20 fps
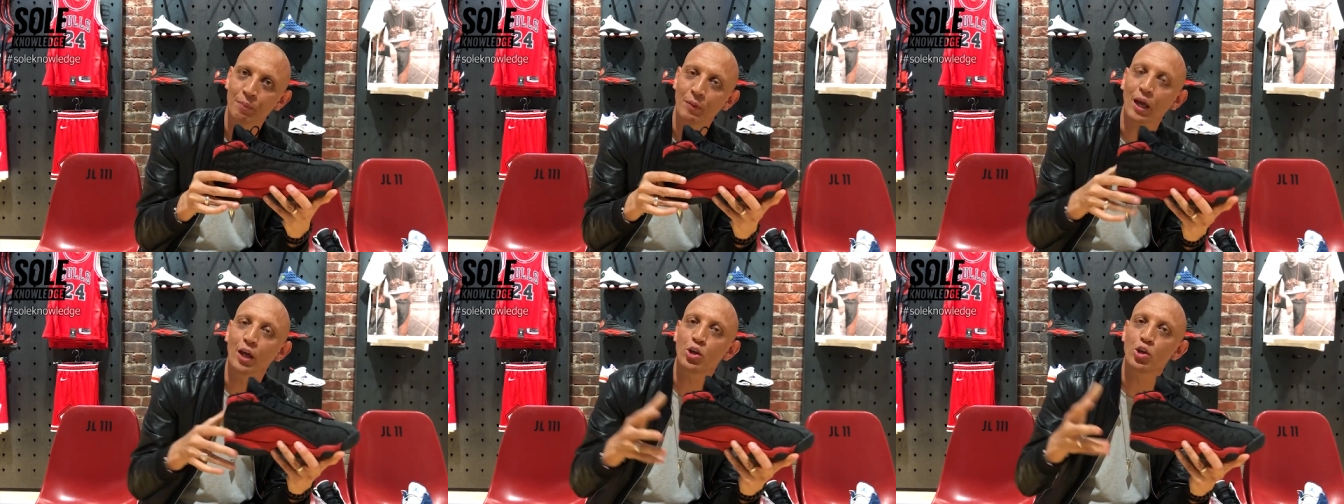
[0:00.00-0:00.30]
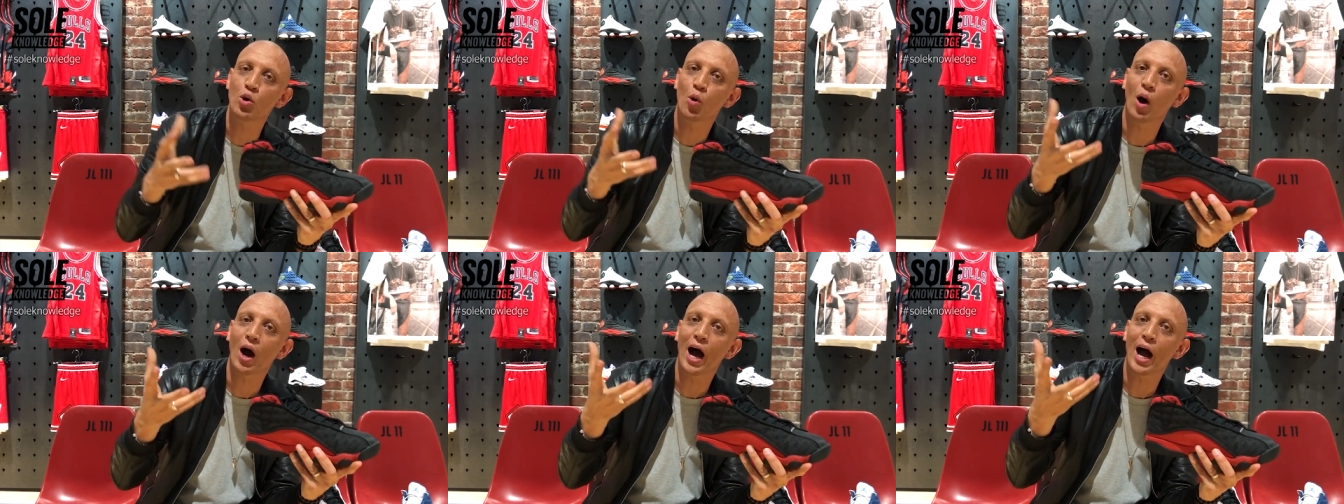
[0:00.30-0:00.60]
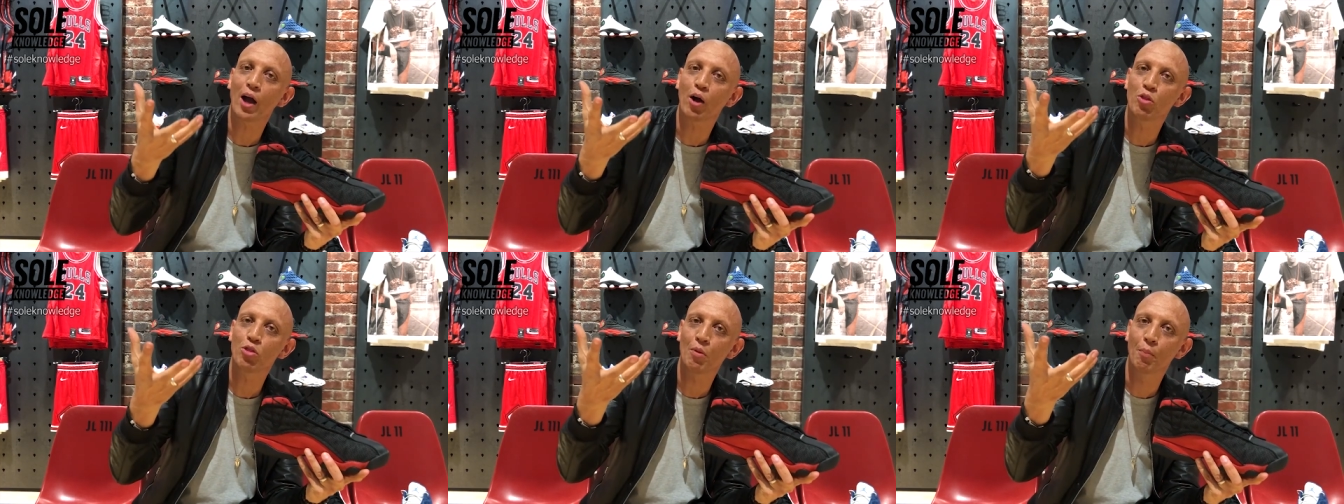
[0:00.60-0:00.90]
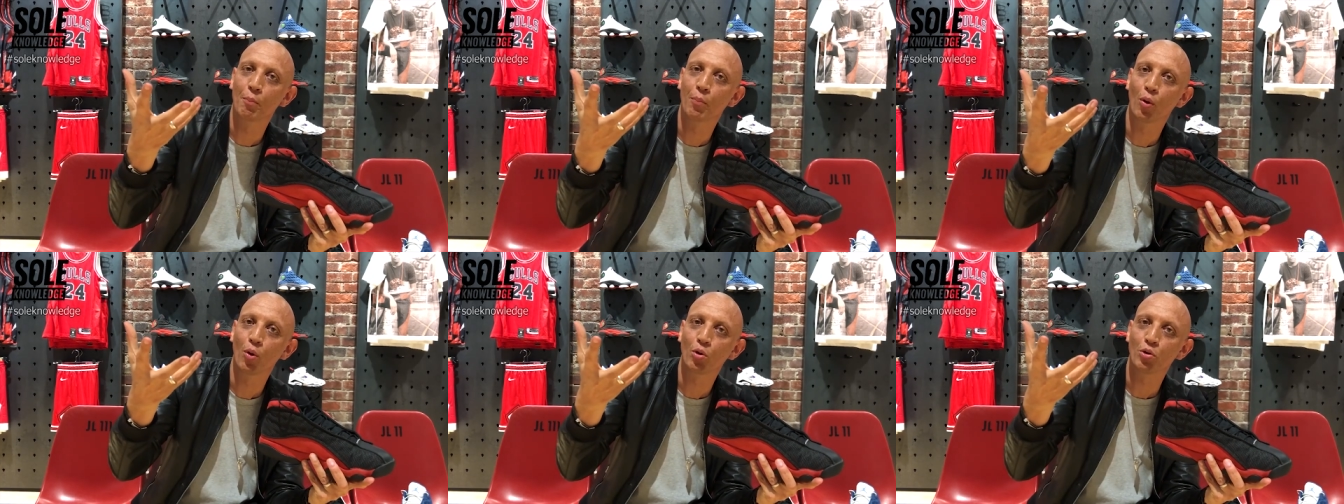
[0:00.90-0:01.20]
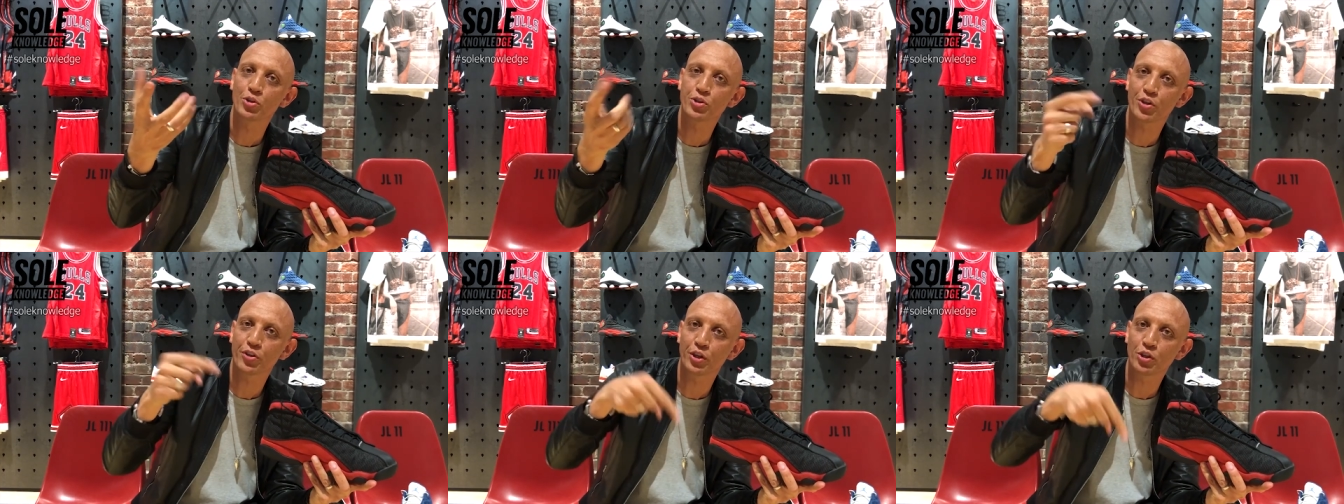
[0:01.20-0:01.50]
and your eye on the ball
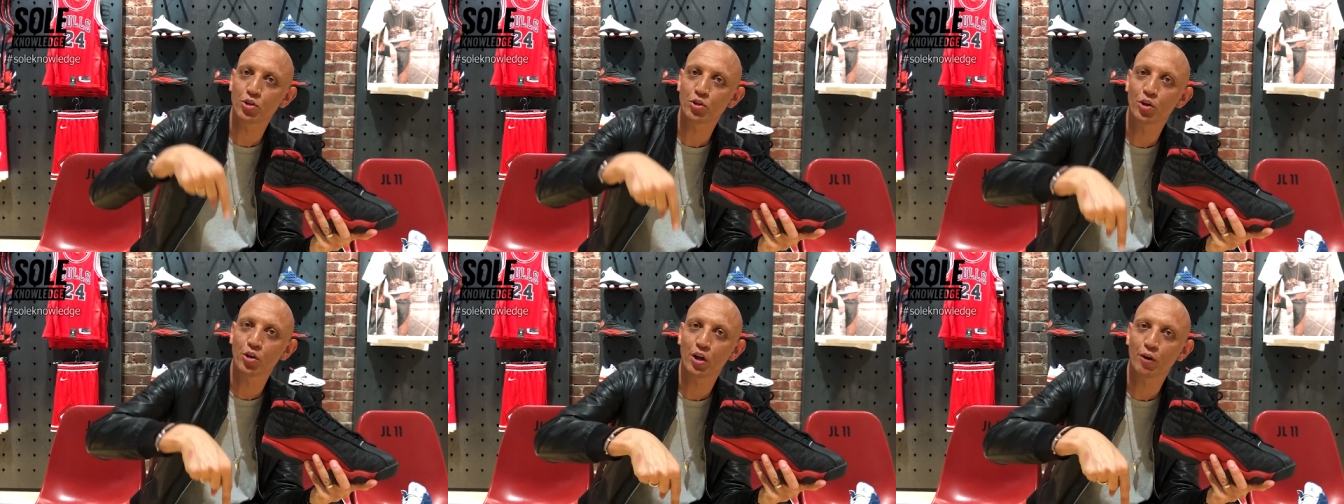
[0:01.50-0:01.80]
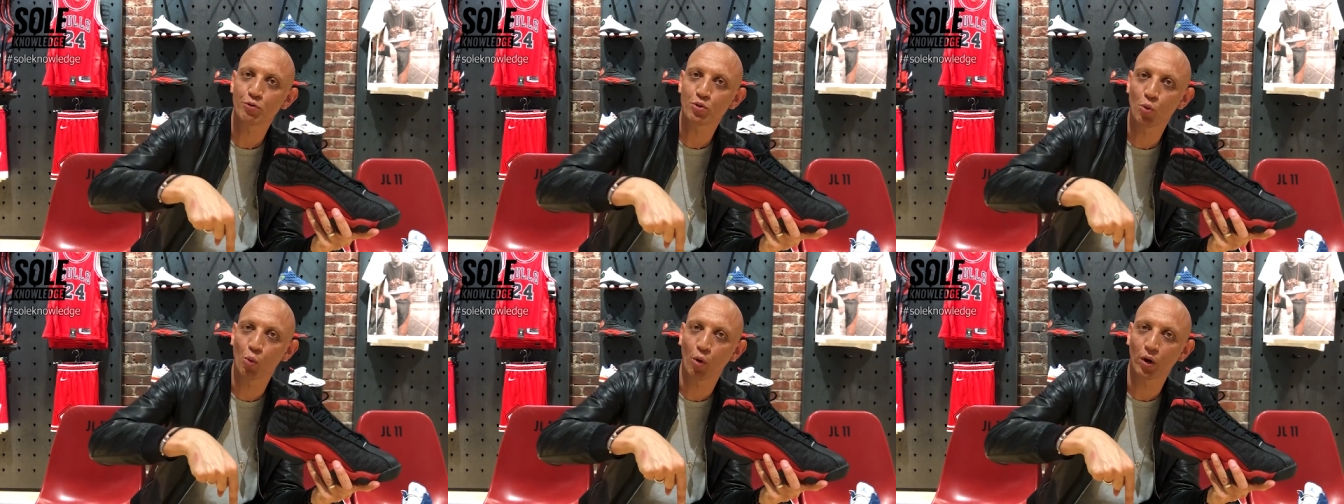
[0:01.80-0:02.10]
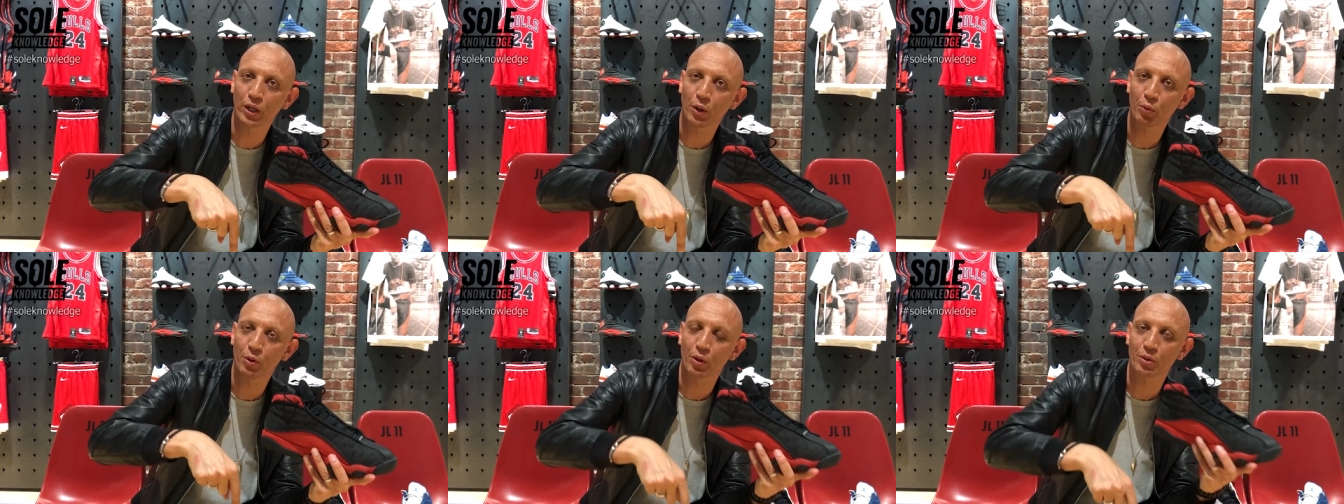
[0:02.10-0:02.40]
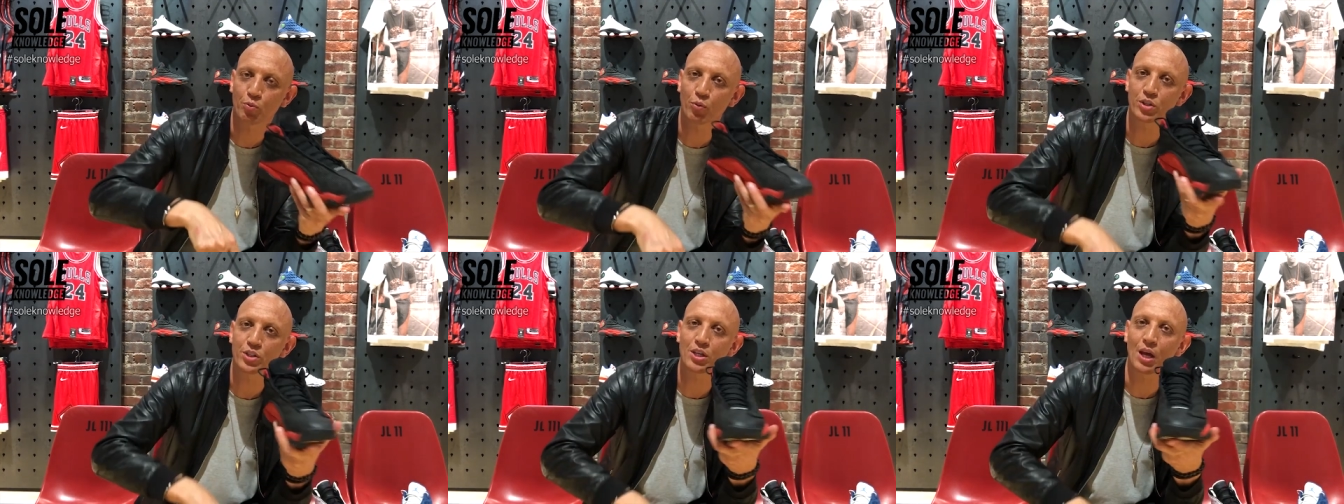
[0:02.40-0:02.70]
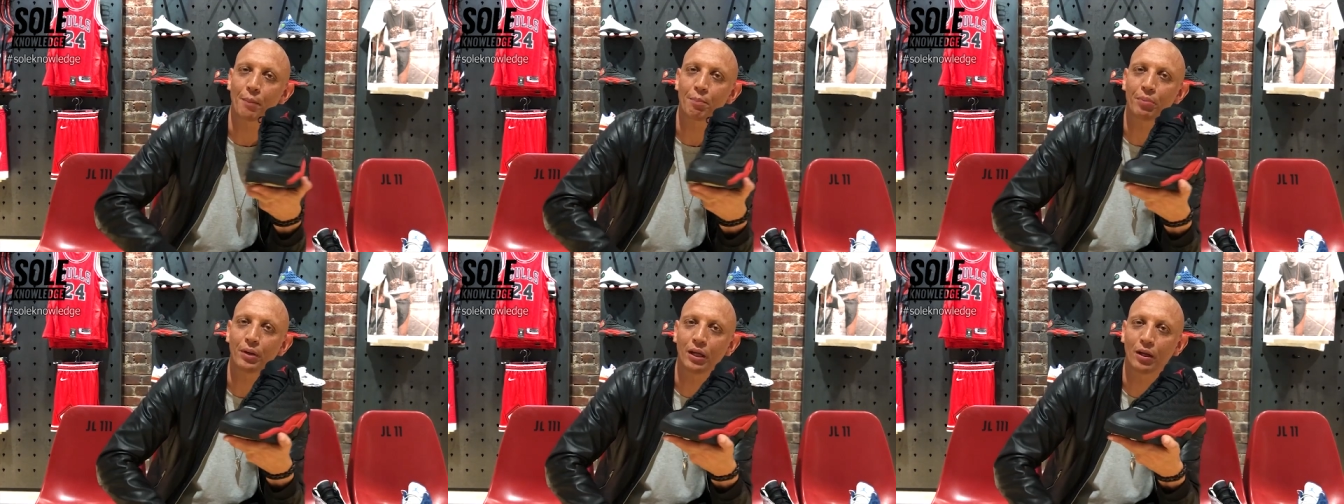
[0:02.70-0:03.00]
so that you don't have to worry about what's
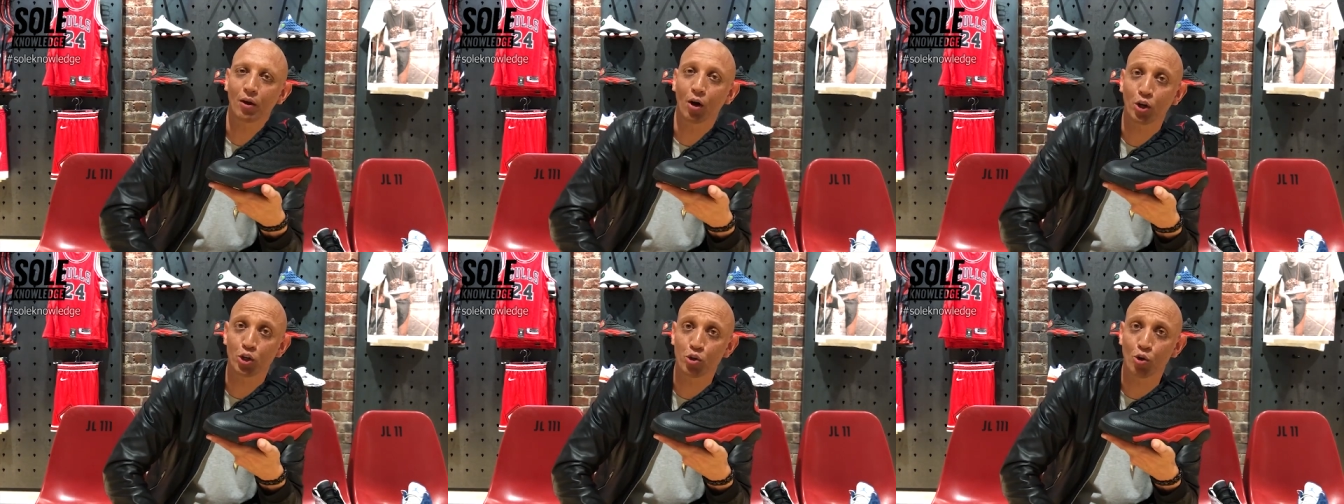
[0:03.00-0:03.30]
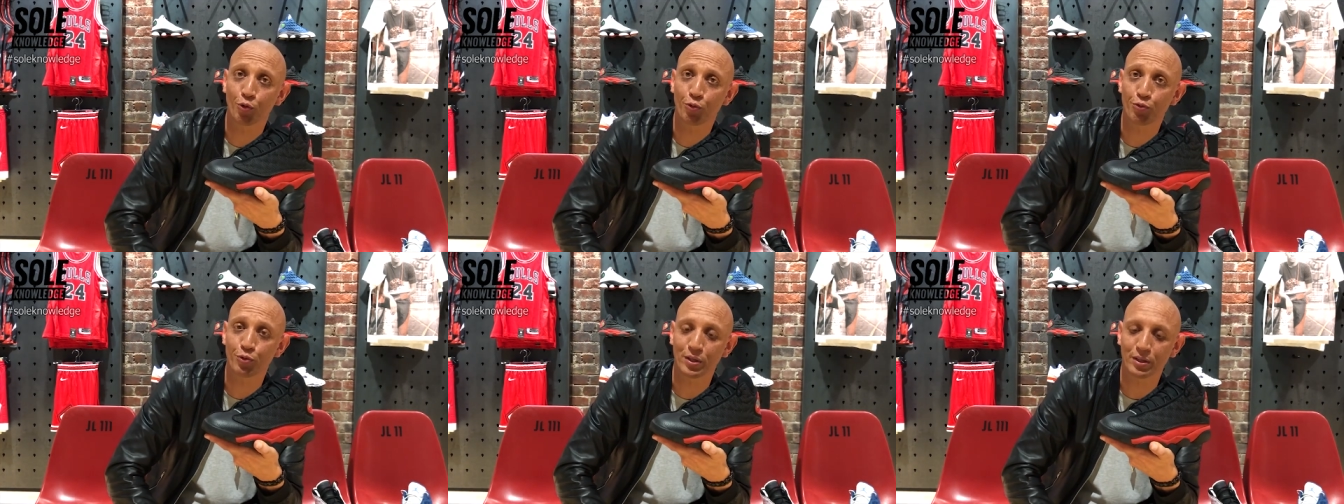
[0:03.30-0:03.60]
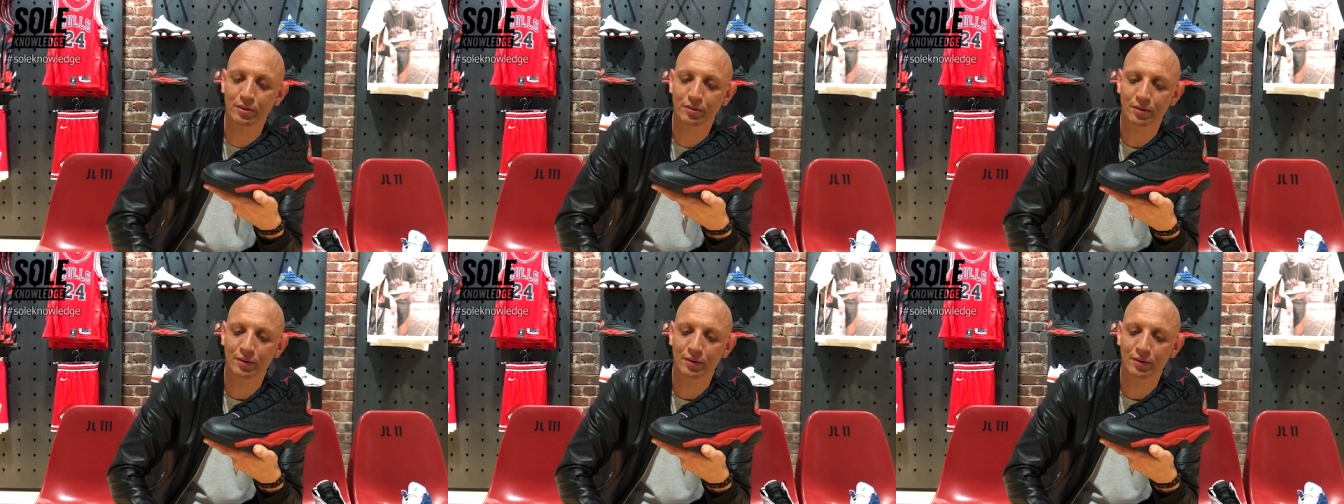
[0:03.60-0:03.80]
happening on your feet.